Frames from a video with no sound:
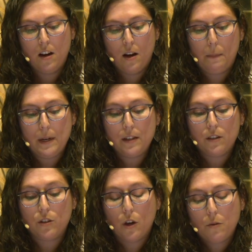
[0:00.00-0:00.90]
a
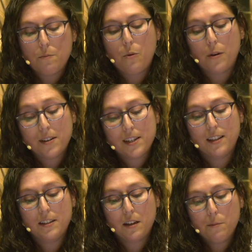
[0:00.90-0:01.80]
piece so important to
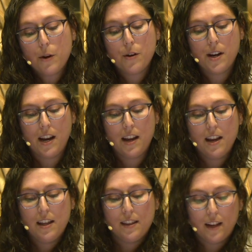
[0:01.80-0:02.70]
this community
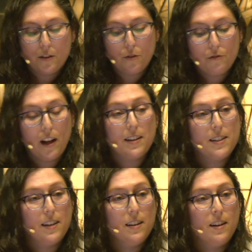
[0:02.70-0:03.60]
that it's
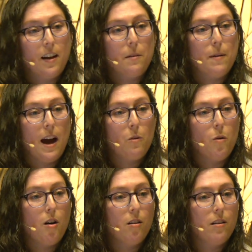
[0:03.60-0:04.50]
reflected on the back
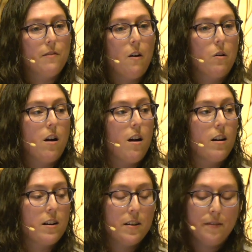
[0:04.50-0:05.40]
wall of our ark.